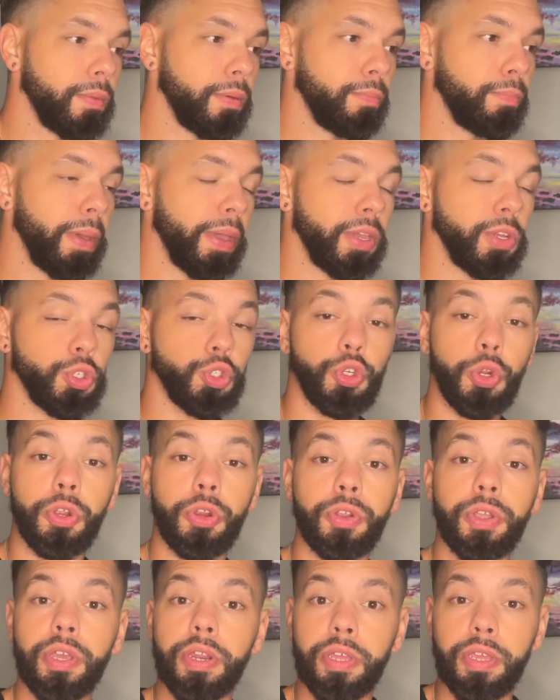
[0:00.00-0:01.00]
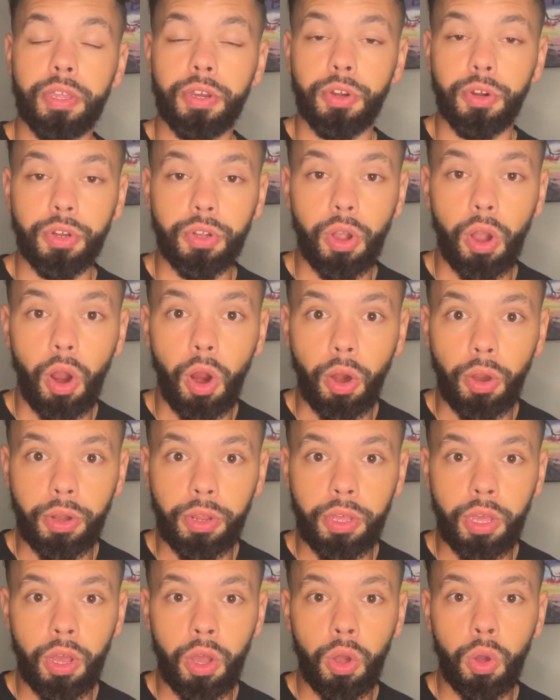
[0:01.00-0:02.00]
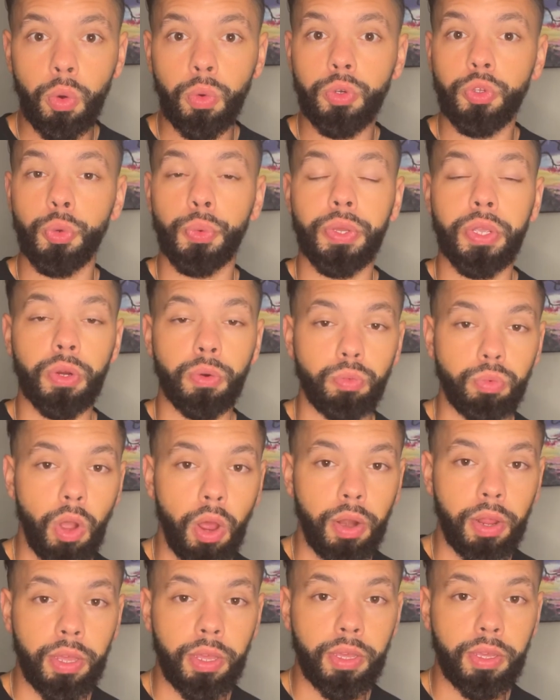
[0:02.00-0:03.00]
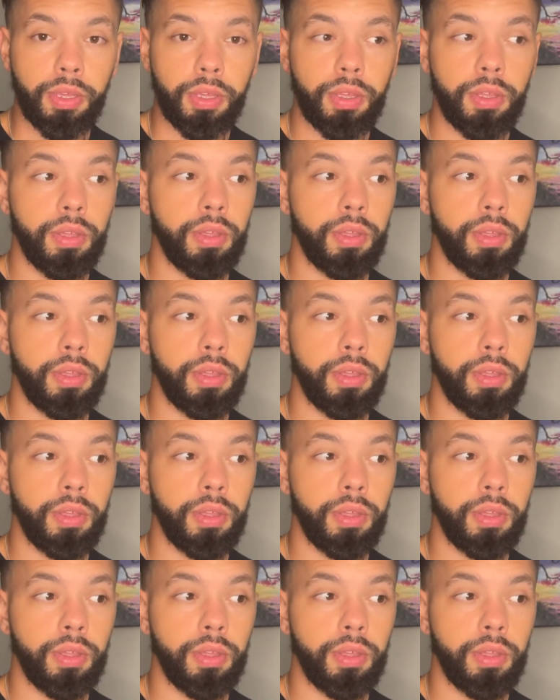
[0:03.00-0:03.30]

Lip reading: making sure you're getting in your cardio, doing your running,